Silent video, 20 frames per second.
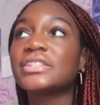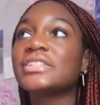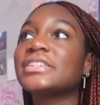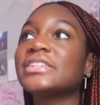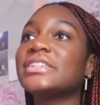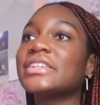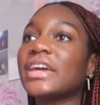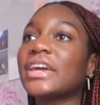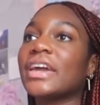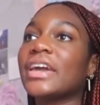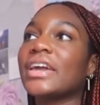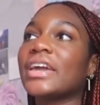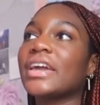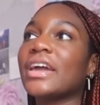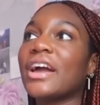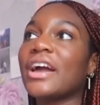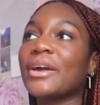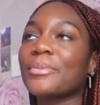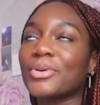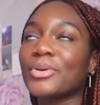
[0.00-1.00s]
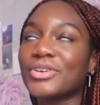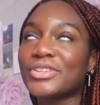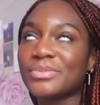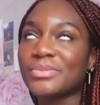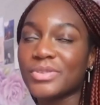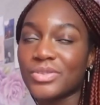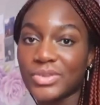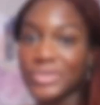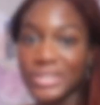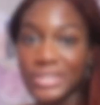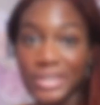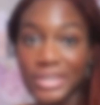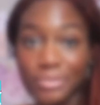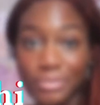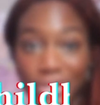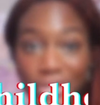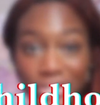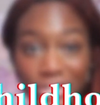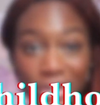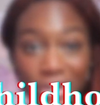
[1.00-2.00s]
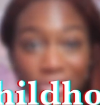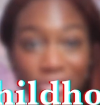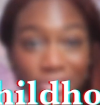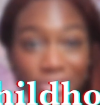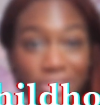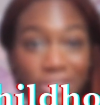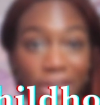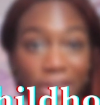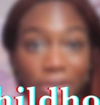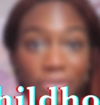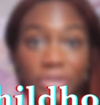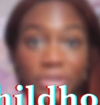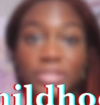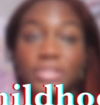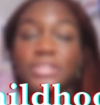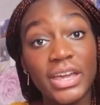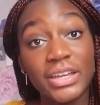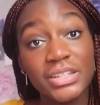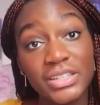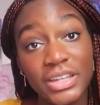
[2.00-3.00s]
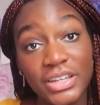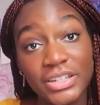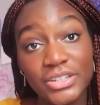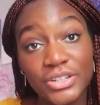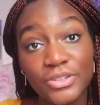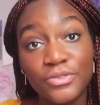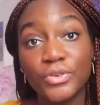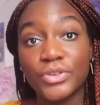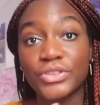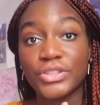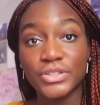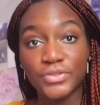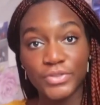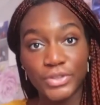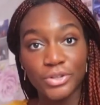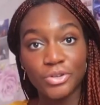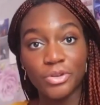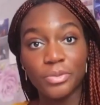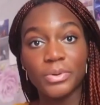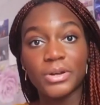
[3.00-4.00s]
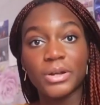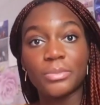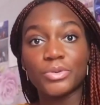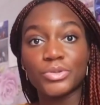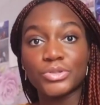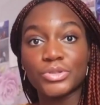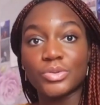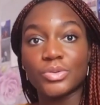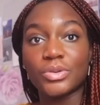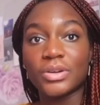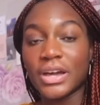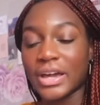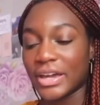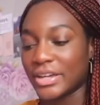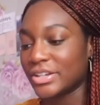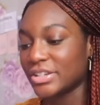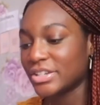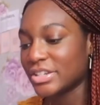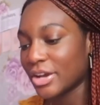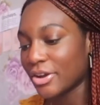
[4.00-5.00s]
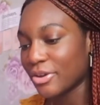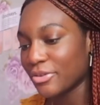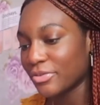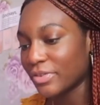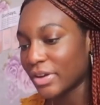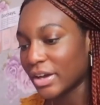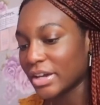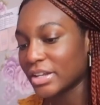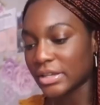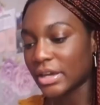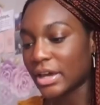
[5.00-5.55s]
Today I'm going to be reading my childhood diary. I'm excited for this video, but I'm also kind of terrified.